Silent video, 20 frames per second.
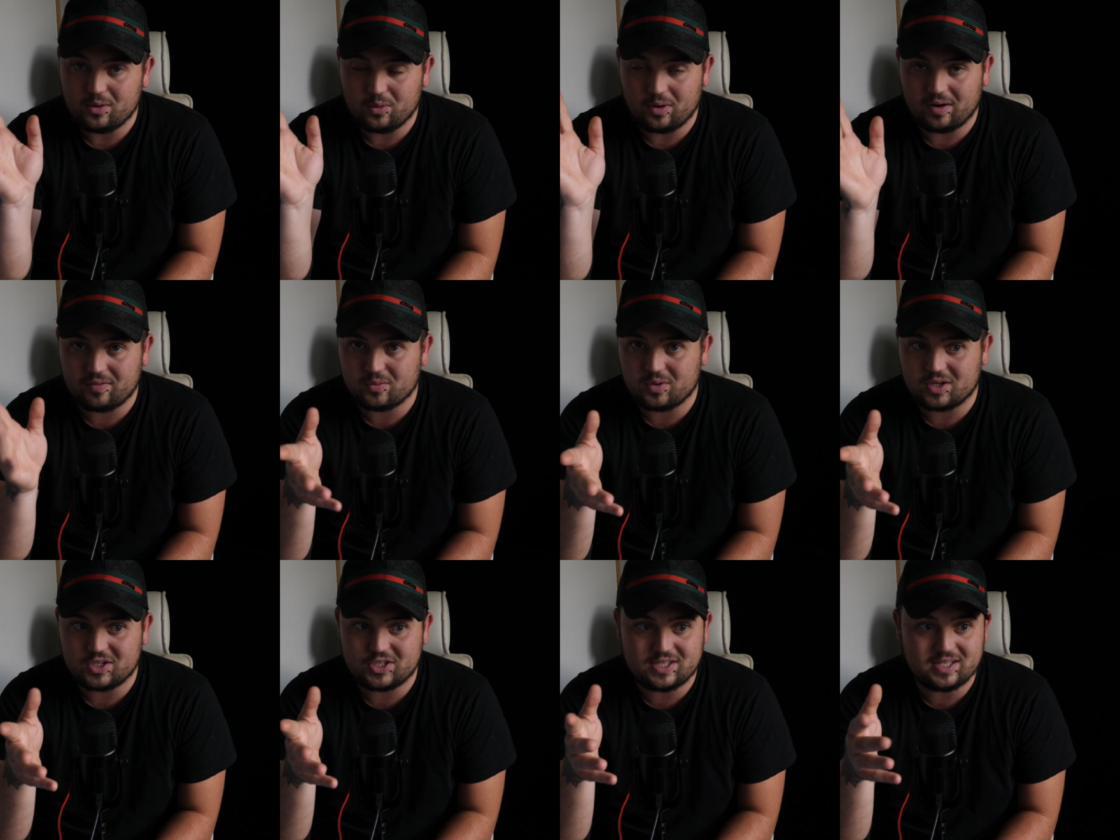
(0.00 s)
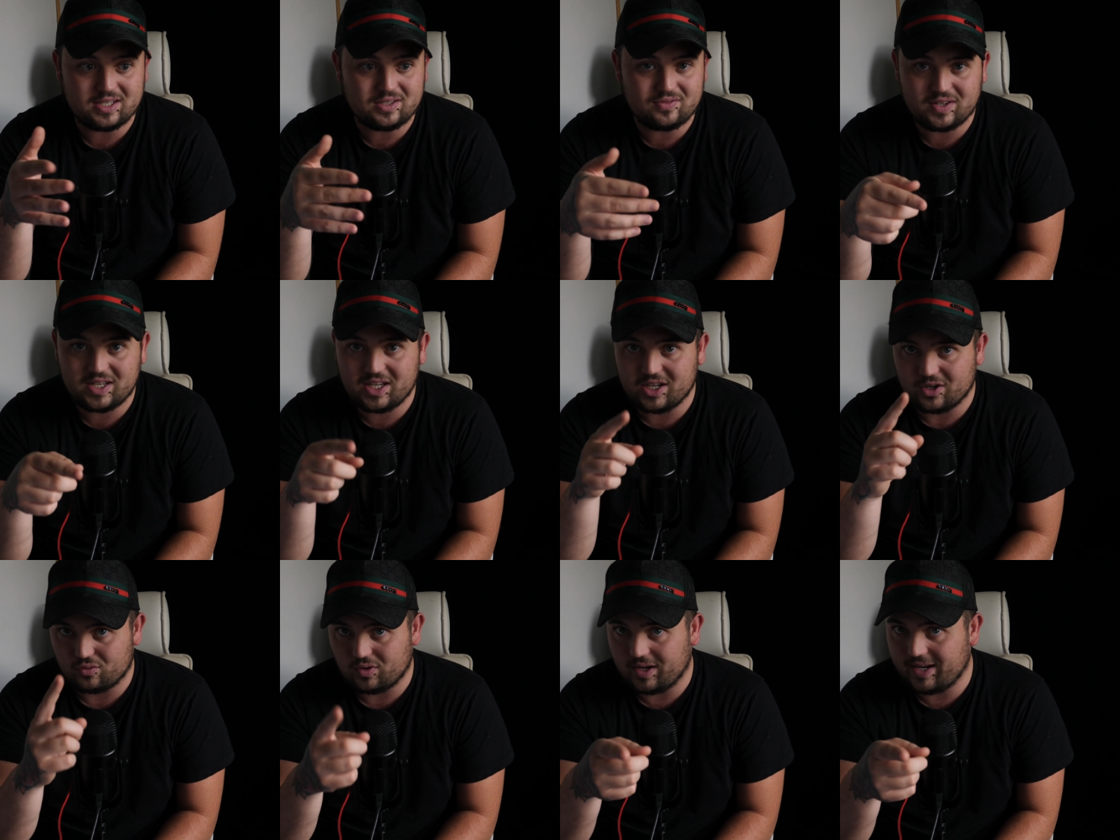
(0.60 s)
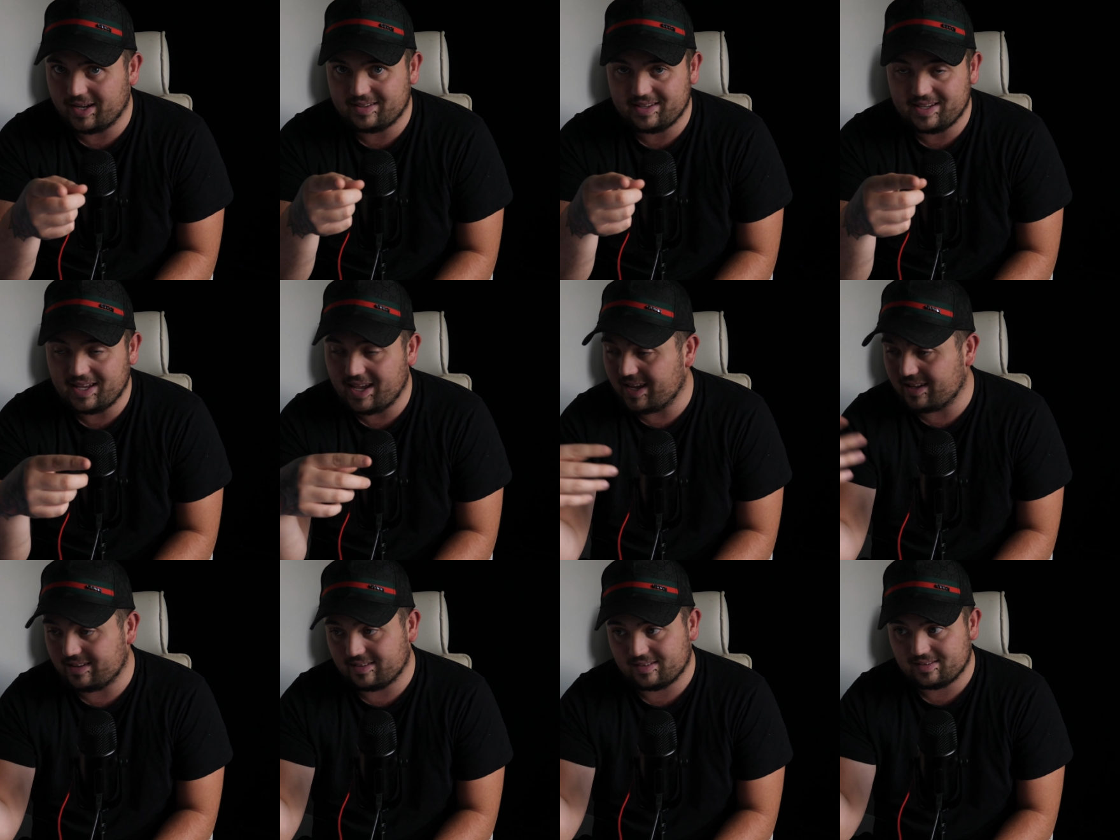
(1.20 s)
Whoever watches this video right at the
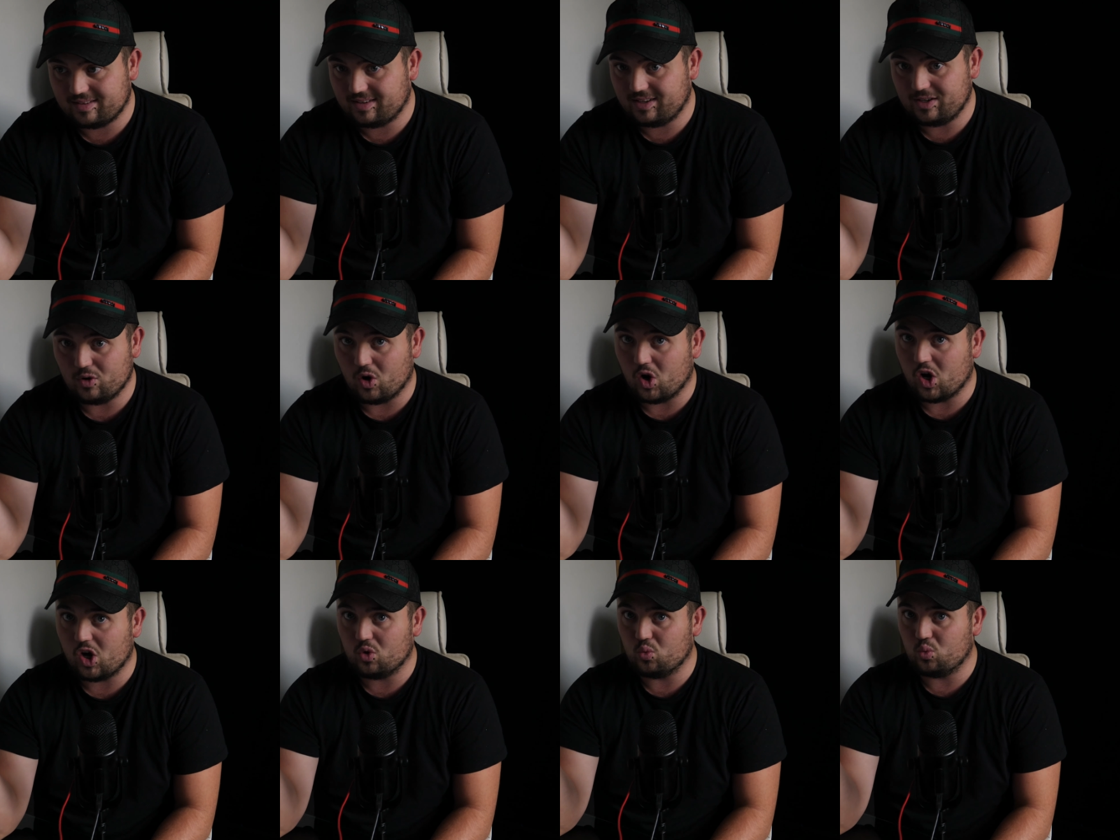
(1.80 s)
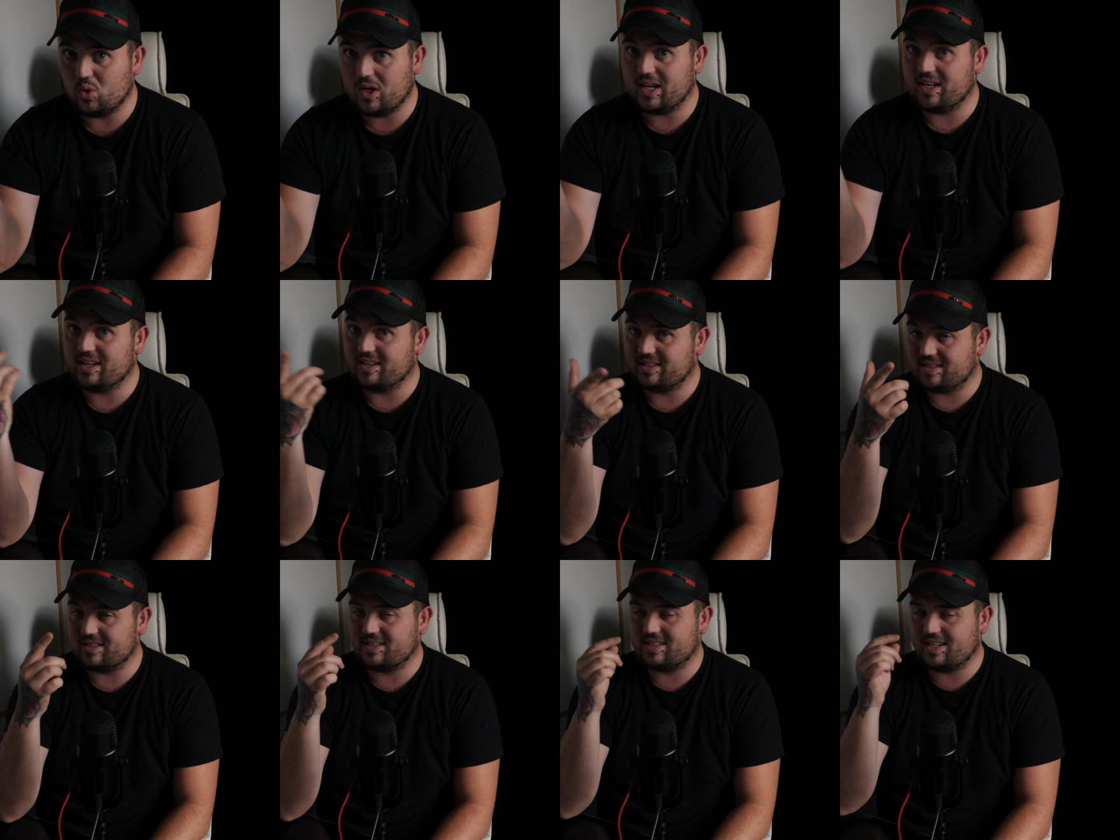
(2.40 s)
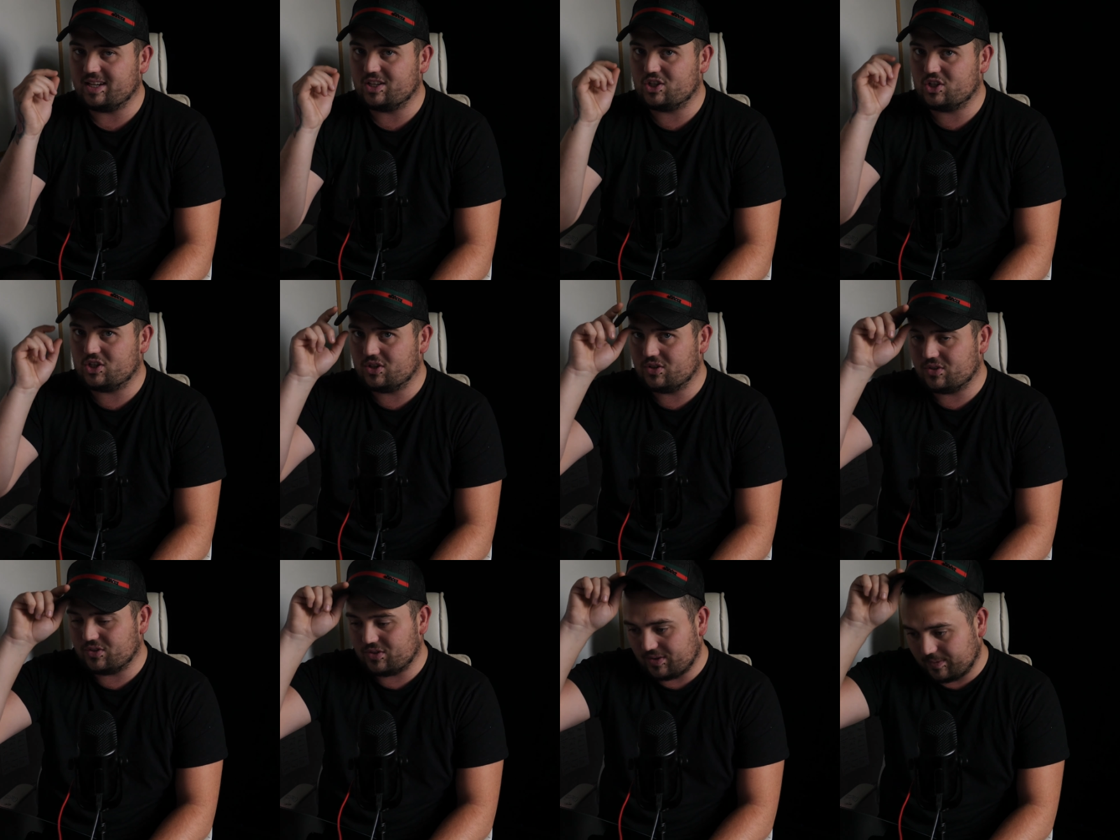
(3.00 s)
end, you all win, so stay
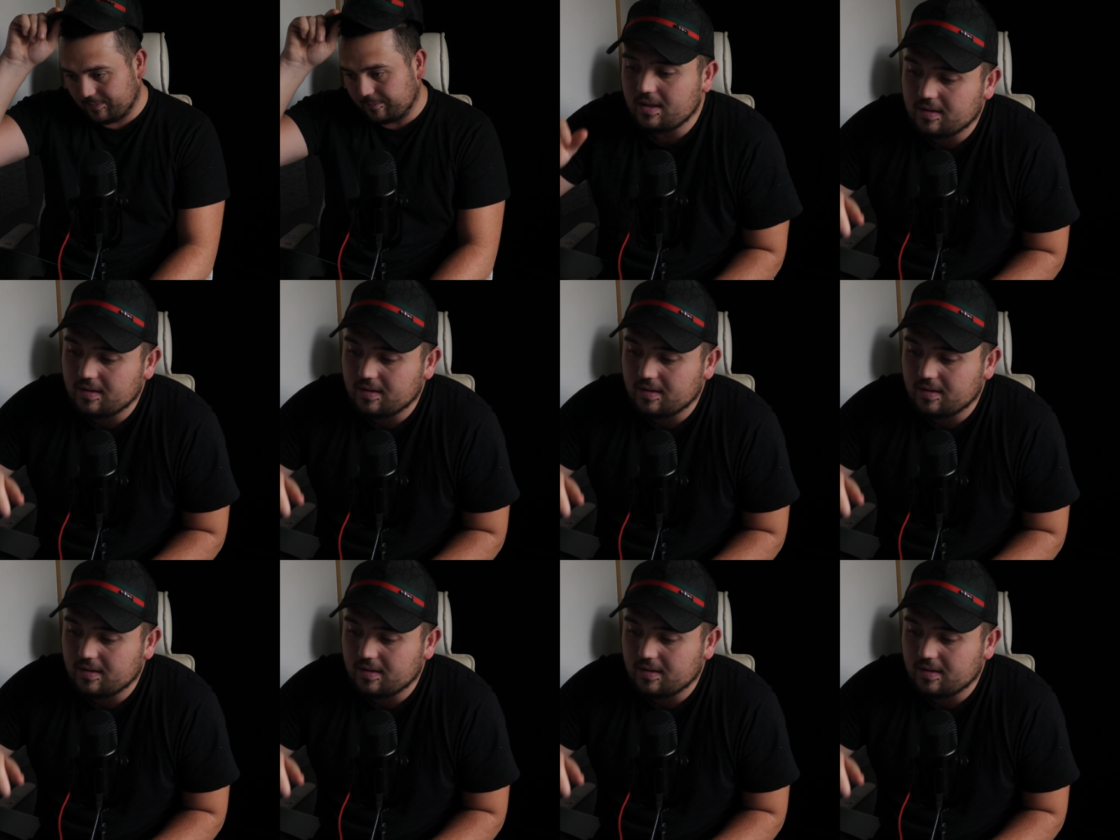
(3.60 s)
tuned.